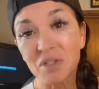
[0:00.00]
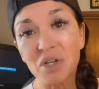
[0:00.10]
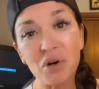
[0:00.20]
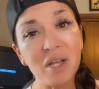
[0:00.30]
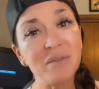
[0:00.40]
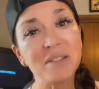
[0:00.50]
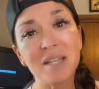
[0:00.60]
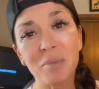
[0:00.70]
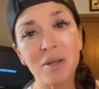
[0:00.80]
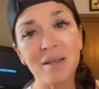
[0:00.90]
don't even
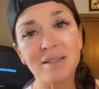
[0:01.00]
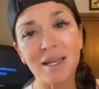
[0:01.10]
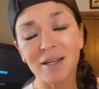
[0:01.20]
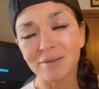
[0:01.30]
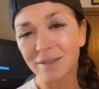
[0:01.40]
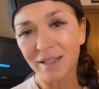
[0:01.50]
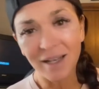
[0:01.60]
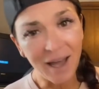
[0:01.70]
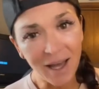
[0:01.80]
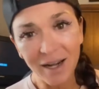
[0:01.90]
step on the scale.
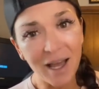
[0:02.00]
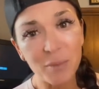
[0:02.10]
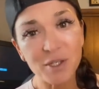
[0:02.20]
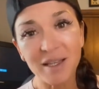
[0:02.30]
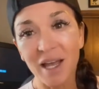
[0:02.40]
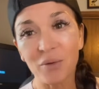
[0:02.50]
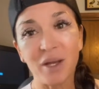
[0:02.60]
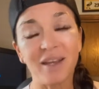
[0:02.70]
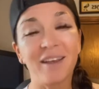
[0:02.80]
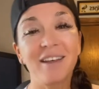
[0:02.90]
Not an option that week.